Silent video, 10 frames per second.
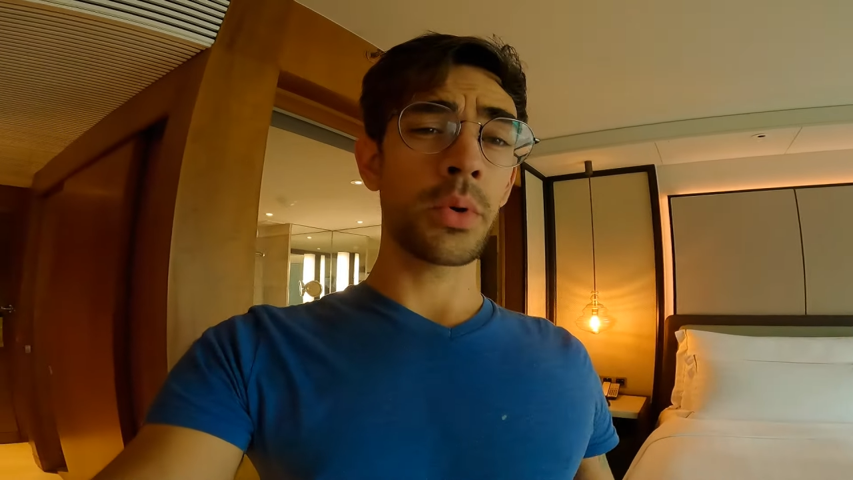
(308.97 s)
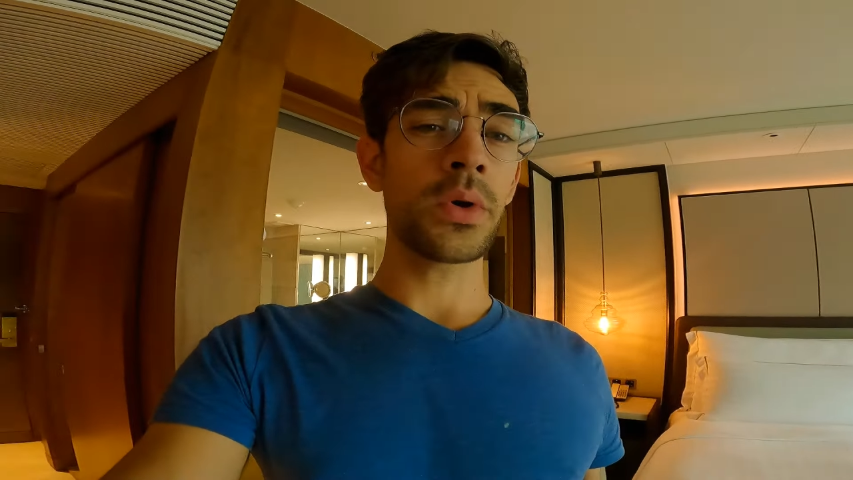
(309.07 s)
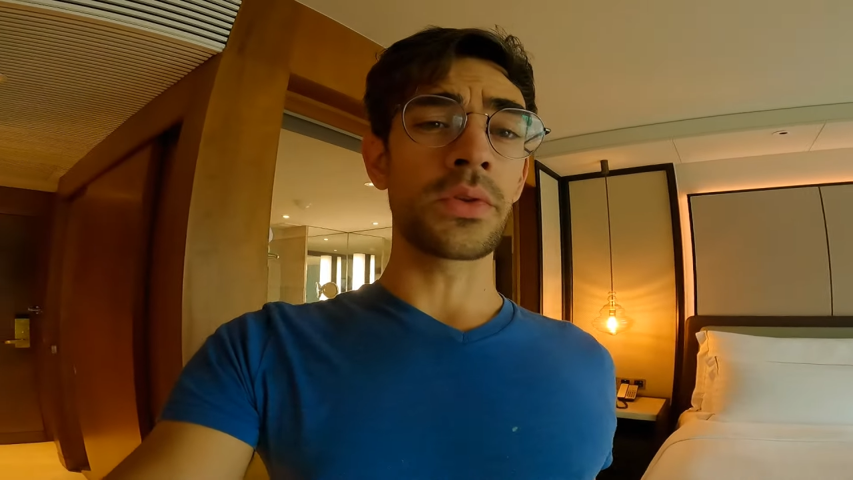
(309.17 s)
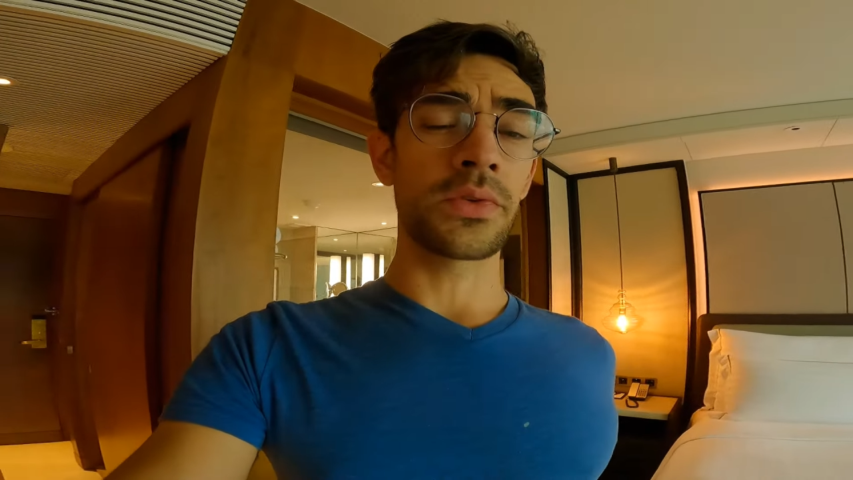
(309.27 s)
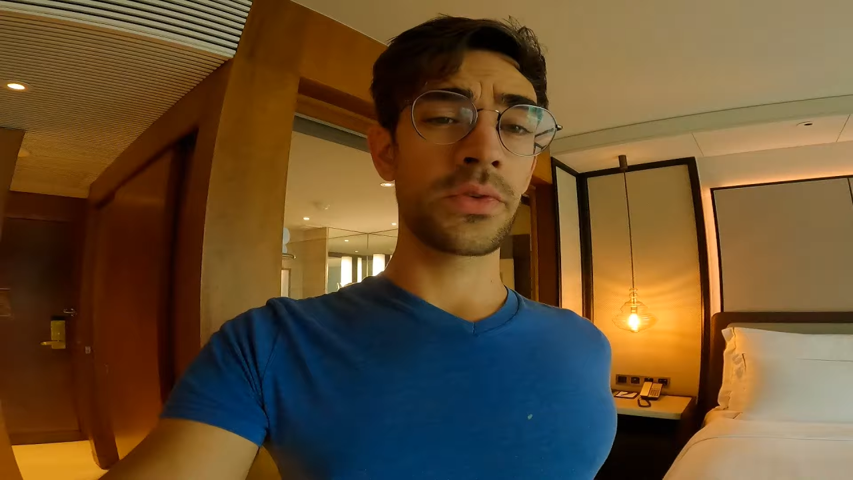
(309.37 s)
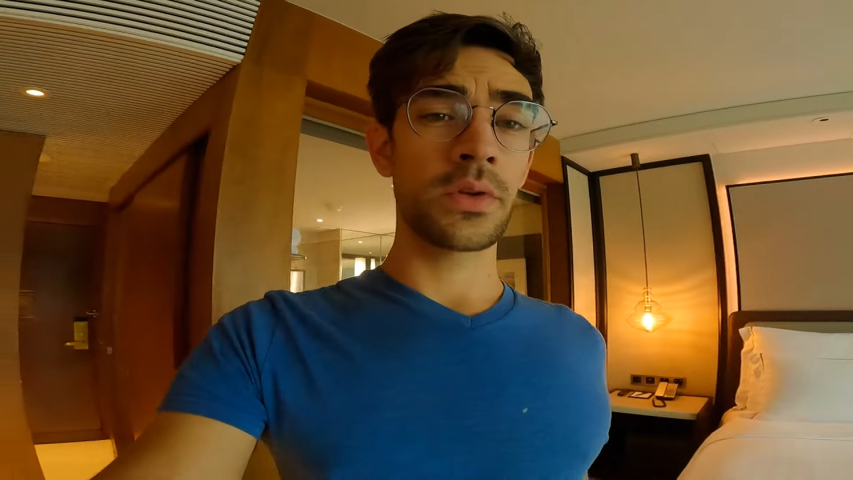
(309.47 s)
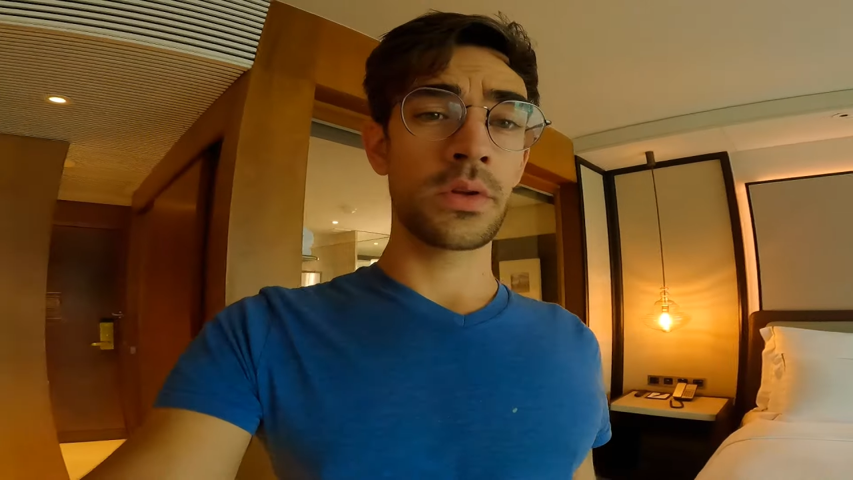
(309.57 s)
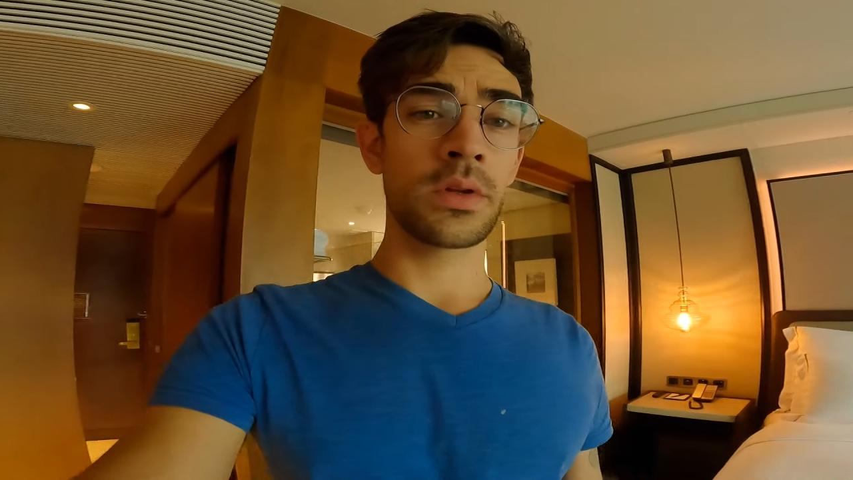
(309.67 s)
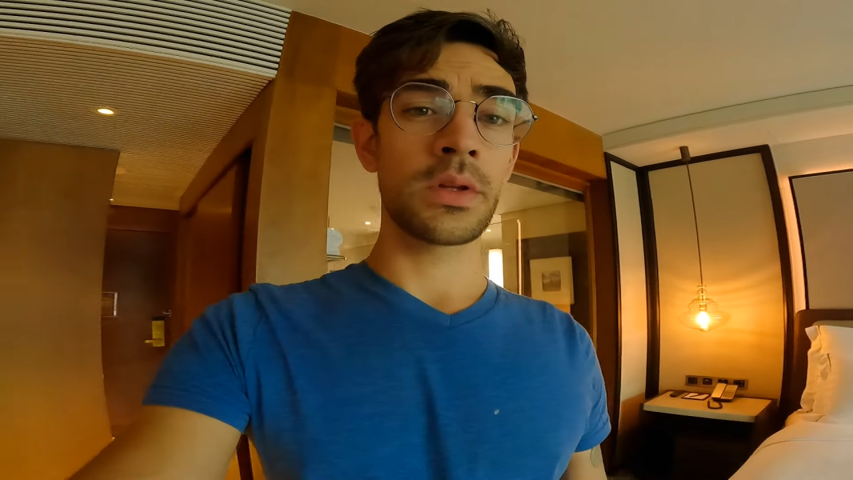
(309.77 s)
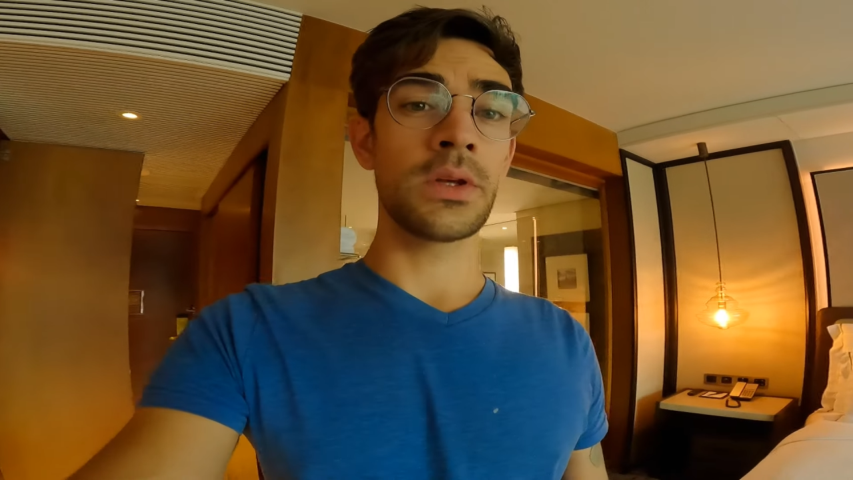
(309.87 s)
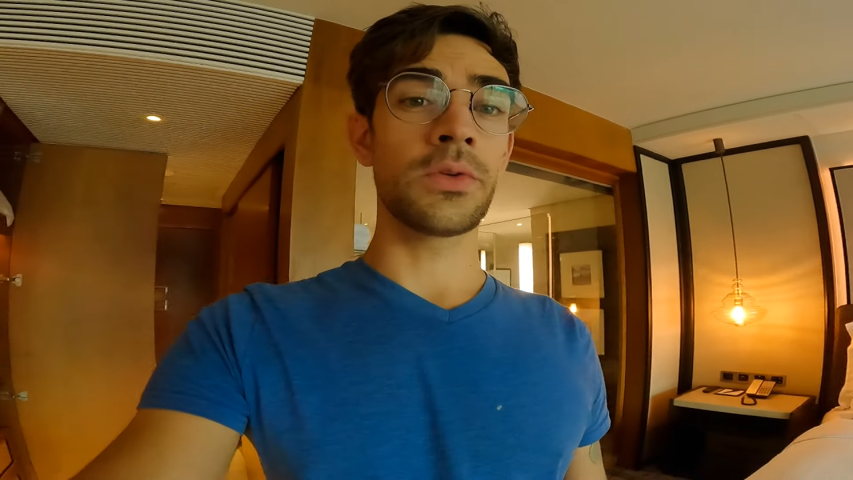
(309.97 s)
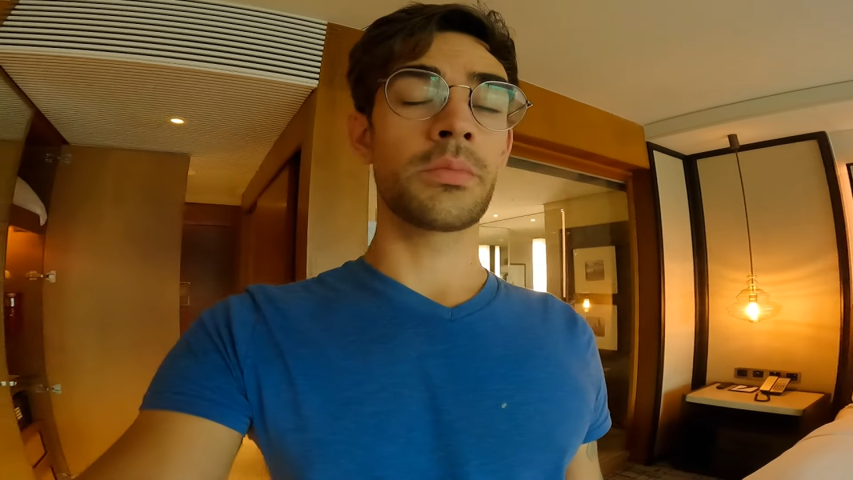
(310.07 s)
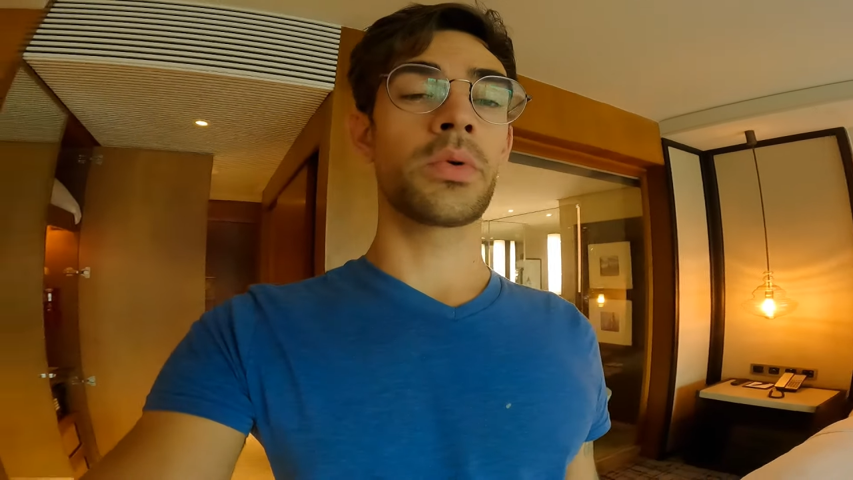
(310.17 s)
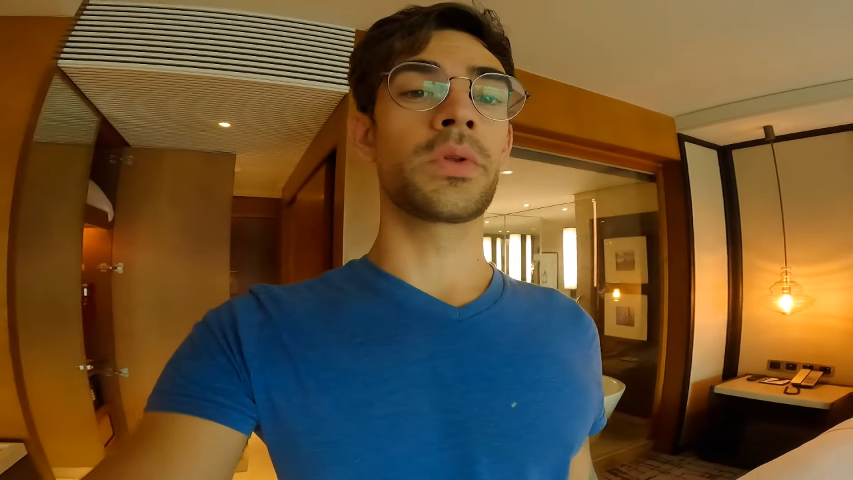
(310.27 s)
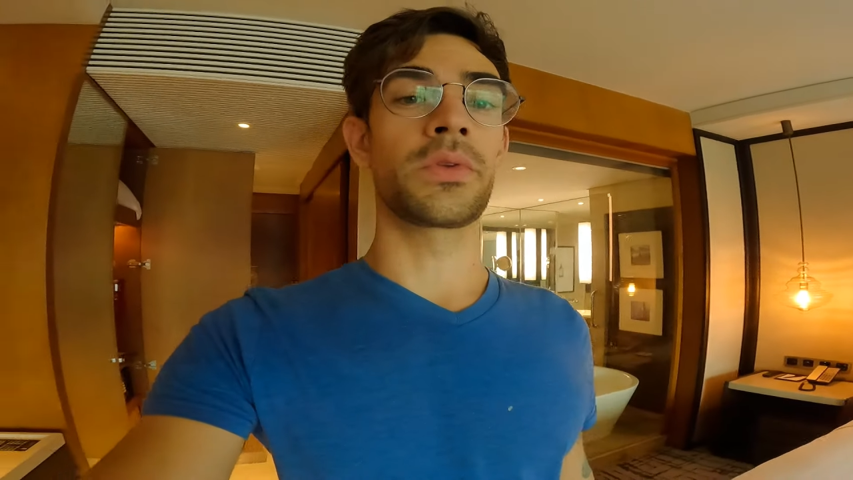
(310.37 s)
points,
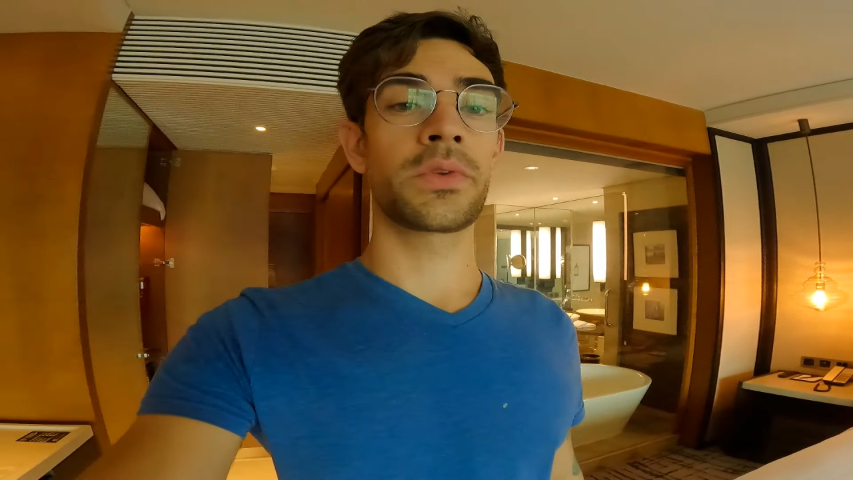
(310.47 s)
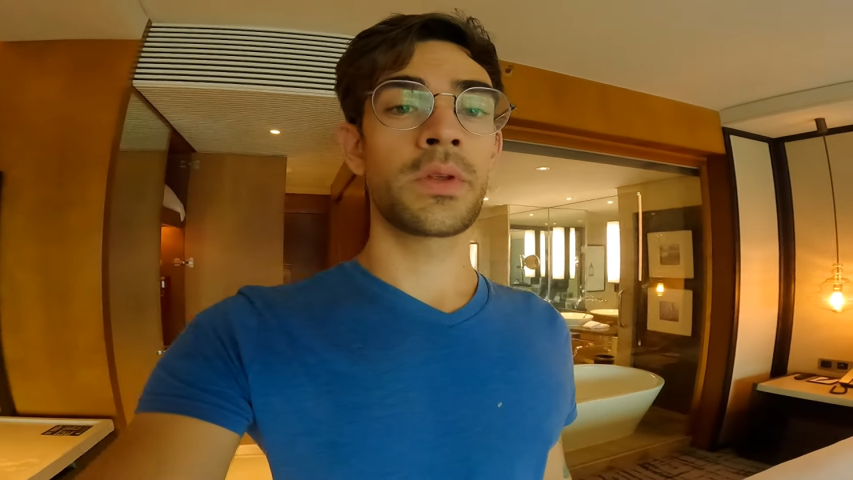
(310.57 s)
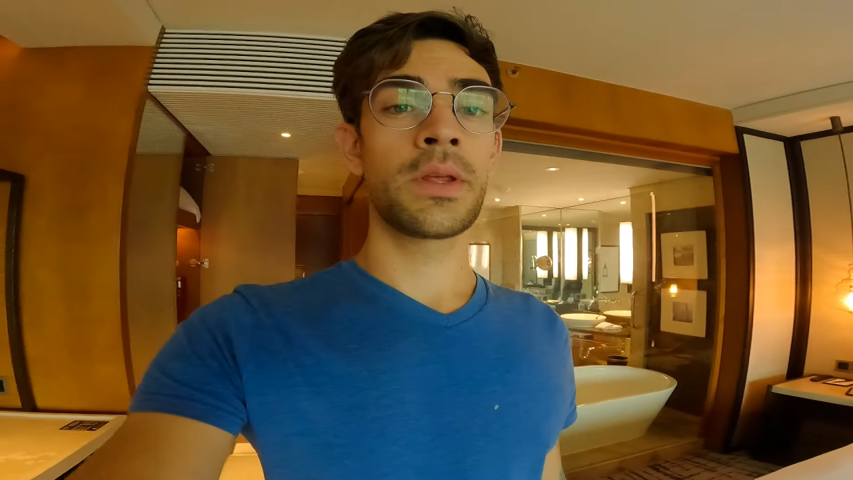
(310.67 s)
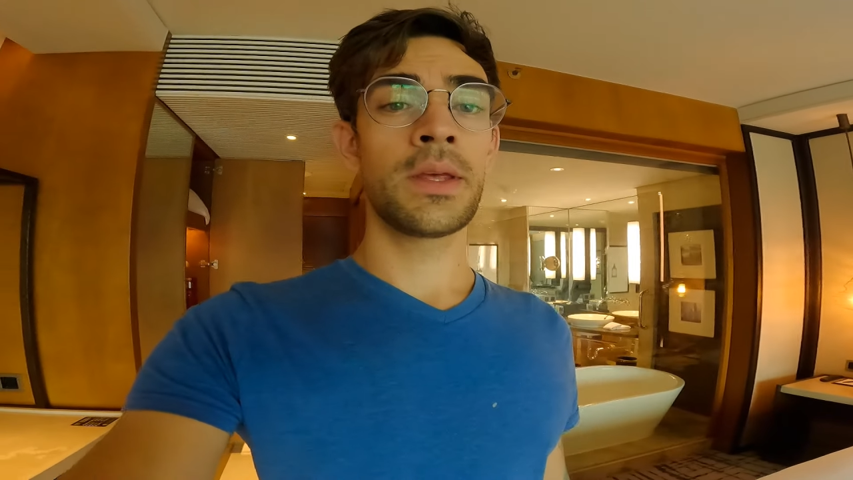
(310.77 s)
Hilton points.